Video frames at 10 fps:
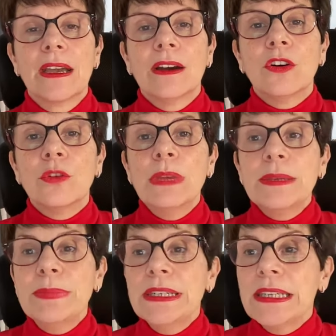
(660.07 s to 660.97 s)
or
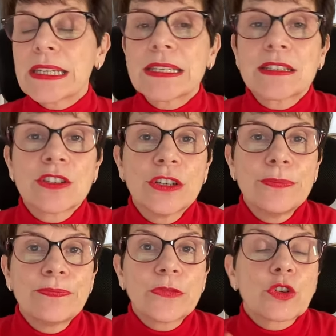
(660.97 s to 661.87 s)
maybe it's
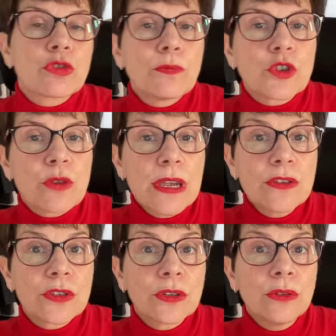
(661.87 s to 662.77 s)
um, cropped
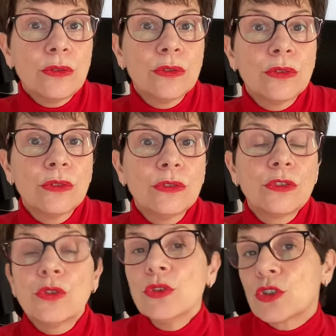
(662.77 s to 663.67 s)
trouser or
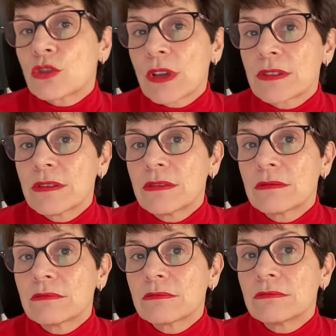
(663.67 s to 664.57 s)
longer trousers.
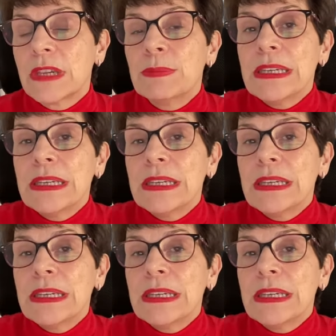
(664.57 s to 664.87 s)
Maybe